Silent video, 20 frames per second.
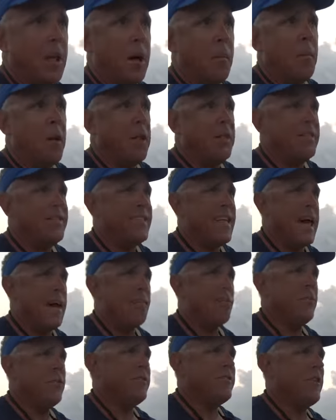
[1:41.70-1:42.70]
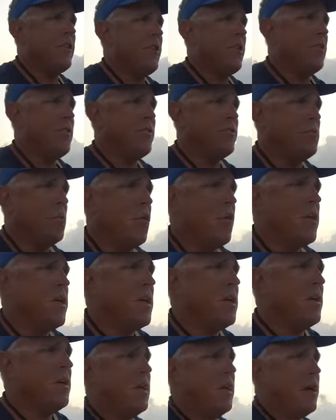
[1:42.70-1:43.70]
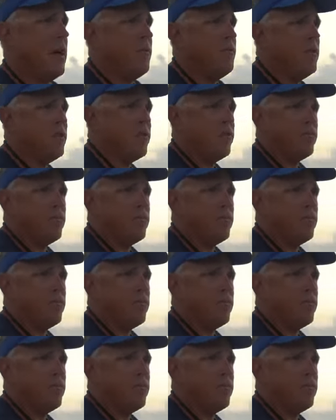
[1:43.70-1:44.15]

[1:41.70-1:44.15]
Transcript: uh, mutton snappers here this morning, uh, fishing